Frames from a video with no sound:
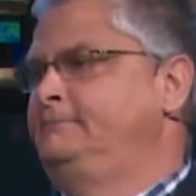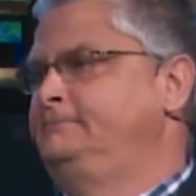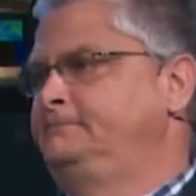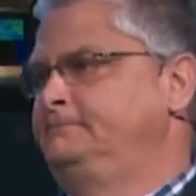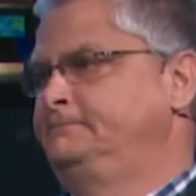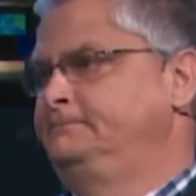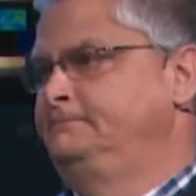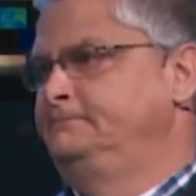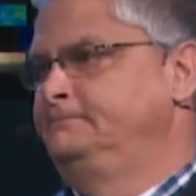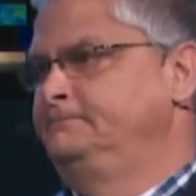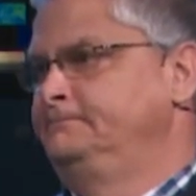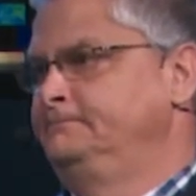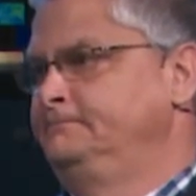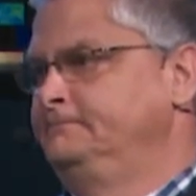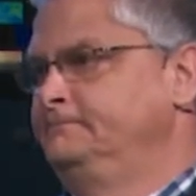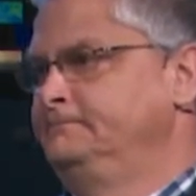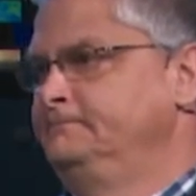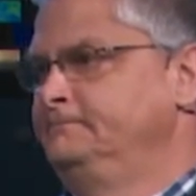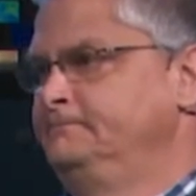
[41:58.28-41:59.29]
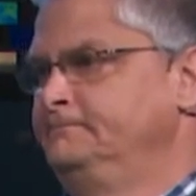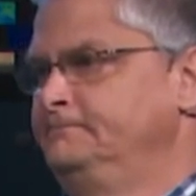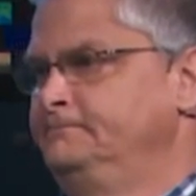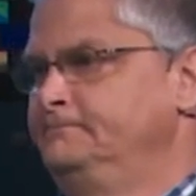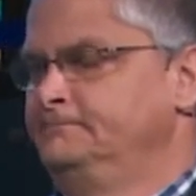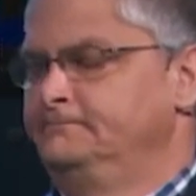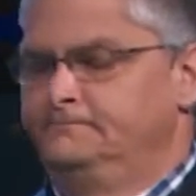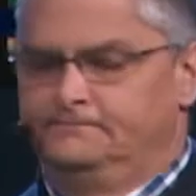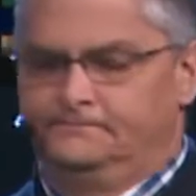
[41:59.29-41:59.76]

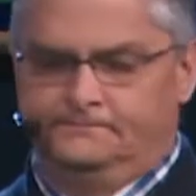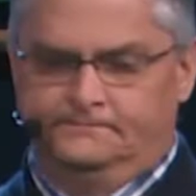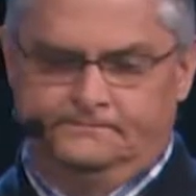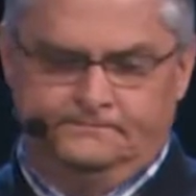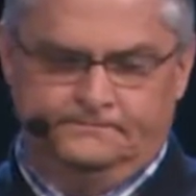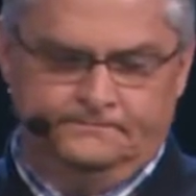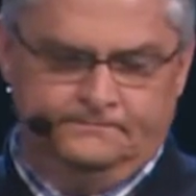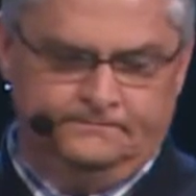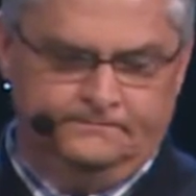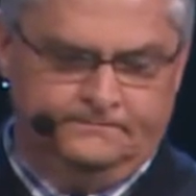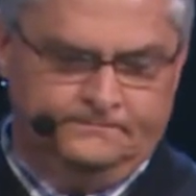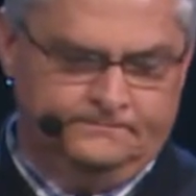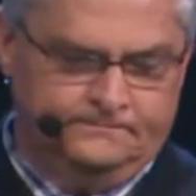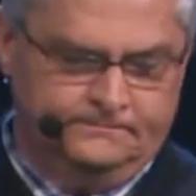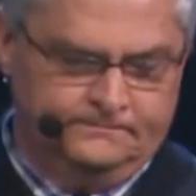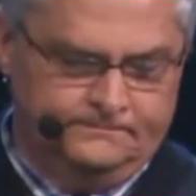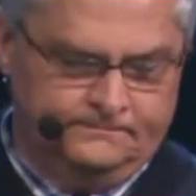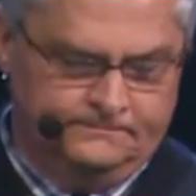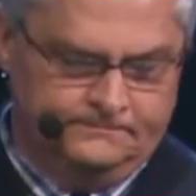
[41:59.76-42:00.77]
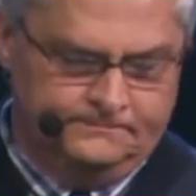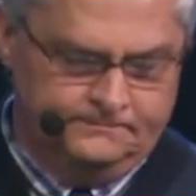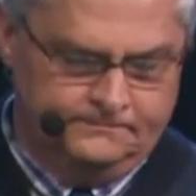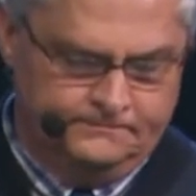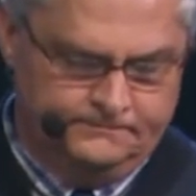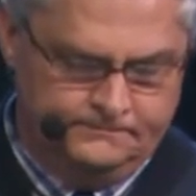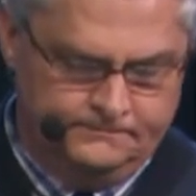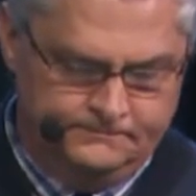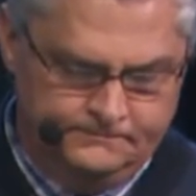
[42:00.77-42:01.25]

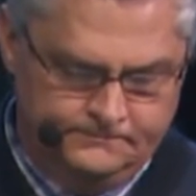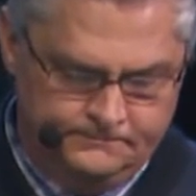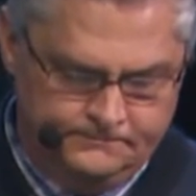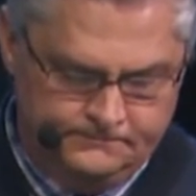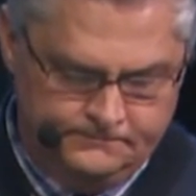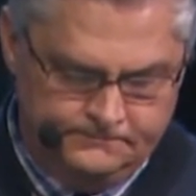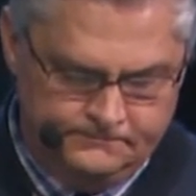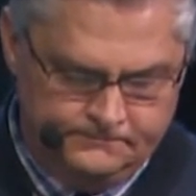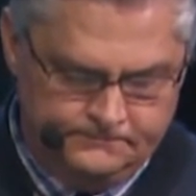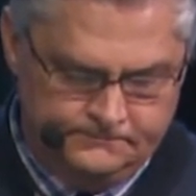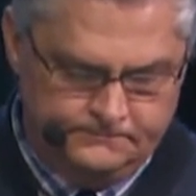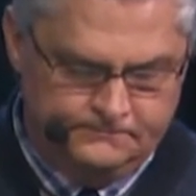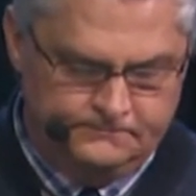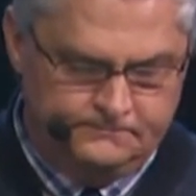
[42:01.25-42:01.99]
(silence)